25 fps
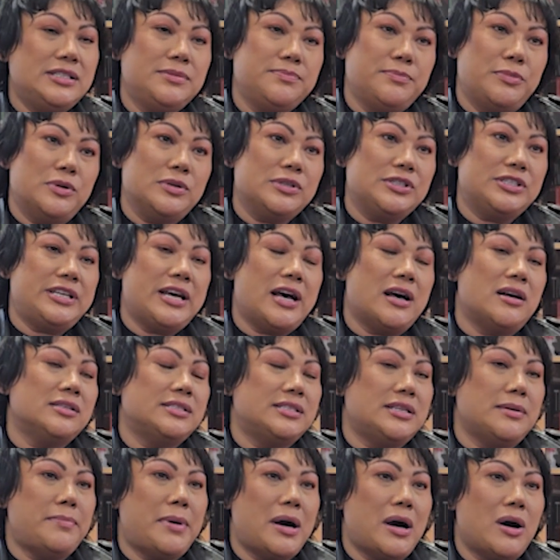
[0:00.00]
book
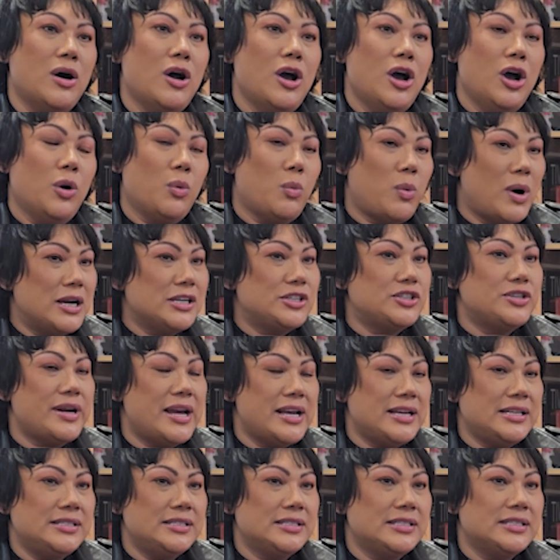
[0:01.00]
tells about what
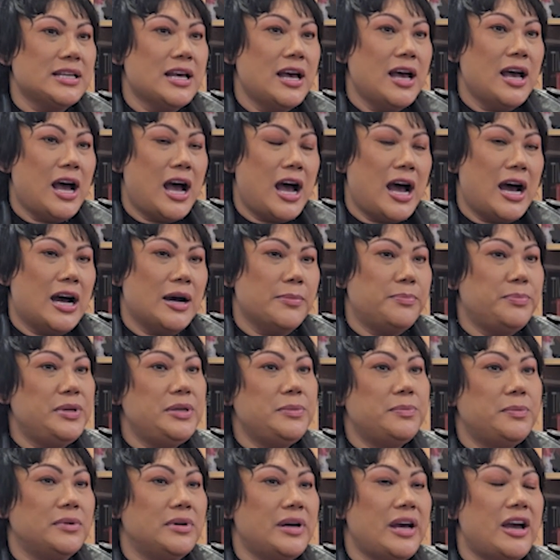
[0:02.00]
trans
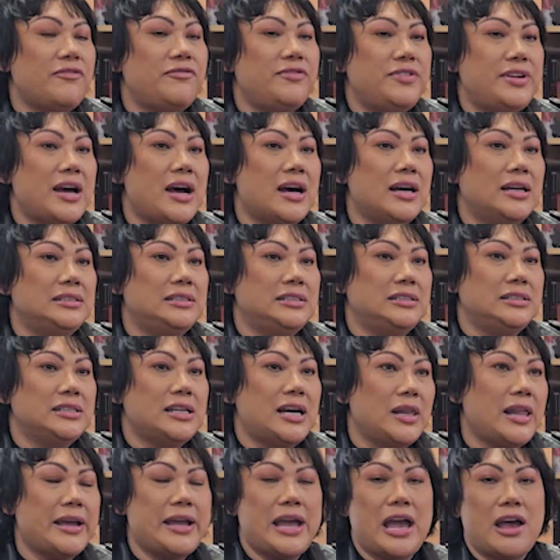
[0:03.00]
people have done,
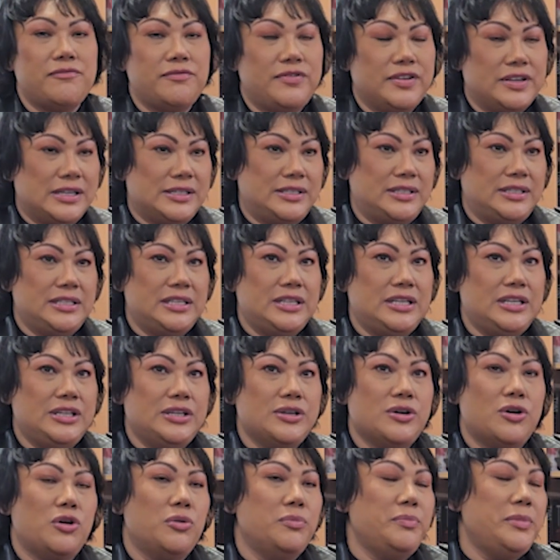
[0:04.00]
like
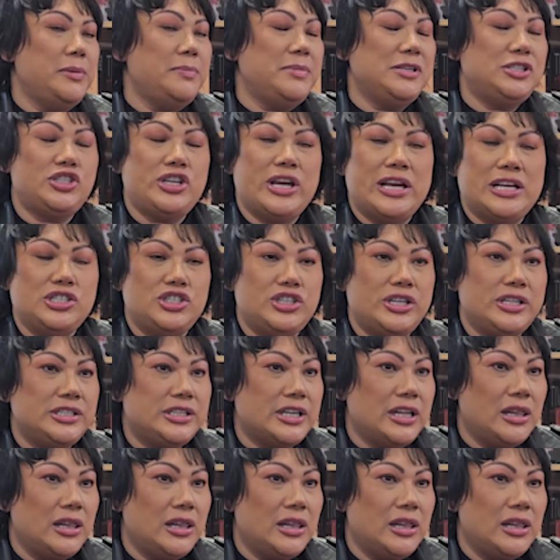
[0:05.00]
advocacy or maybe changing the